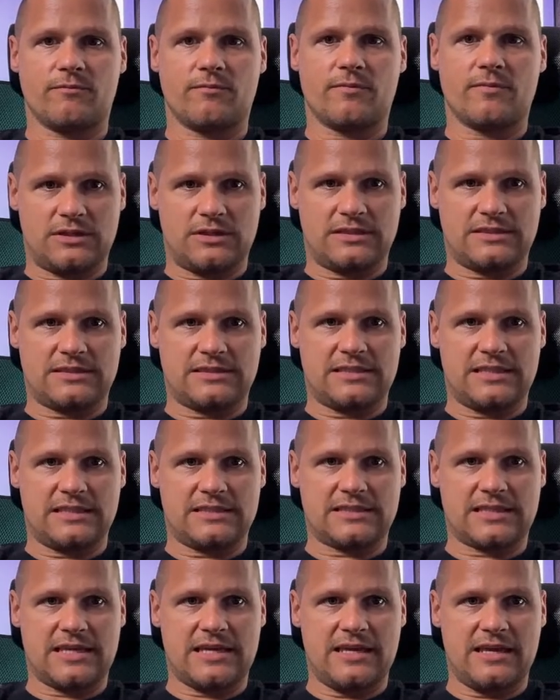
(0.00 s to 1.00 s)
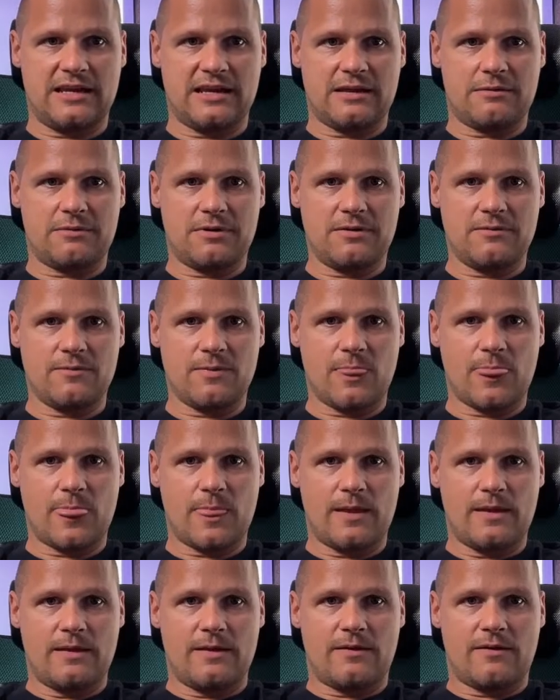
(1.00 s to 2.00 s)
It's this key level,
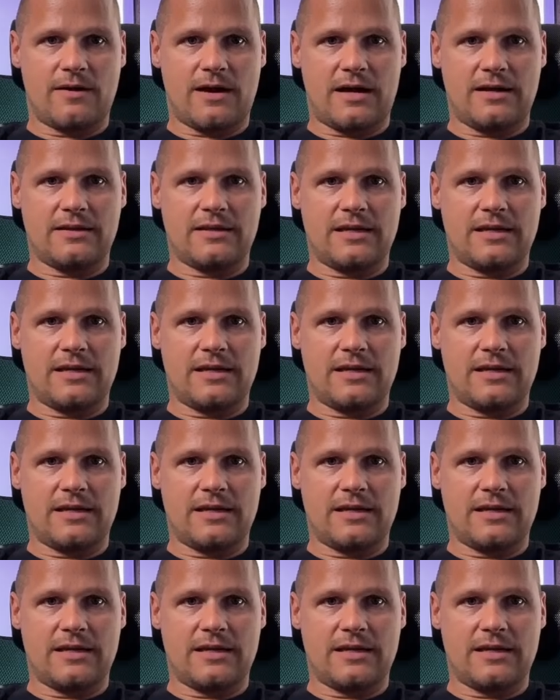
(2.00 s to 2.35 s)
right?